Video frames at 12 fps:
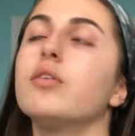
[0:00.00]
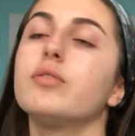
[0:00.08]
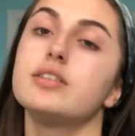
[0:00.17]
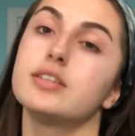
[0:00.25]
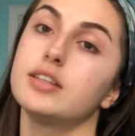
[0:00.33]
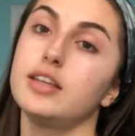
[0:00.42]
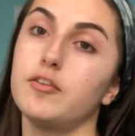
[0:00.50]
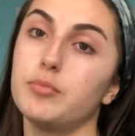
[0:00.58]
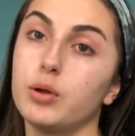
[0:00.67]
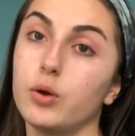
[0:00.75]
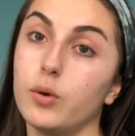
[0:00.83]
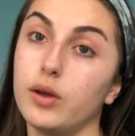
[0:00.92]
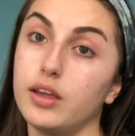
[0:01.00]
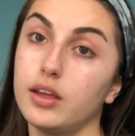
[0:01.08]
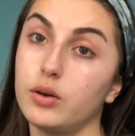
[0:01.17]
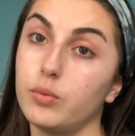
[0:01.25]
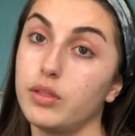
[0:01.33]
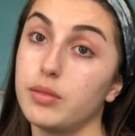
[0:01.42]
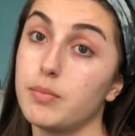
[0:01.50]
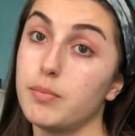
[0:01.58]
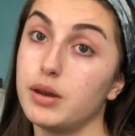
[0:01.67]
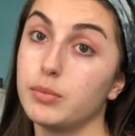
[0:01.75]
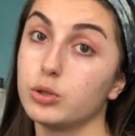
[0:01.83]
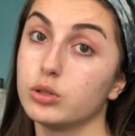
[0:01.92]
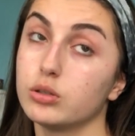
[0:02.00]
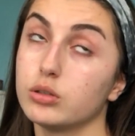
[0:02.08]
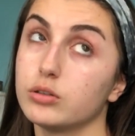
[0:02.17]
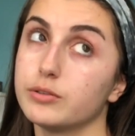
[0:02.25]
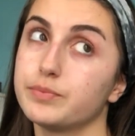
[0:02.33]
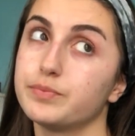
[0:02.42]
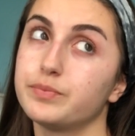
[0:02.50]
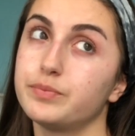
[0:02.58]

Recently I've been going in with minimal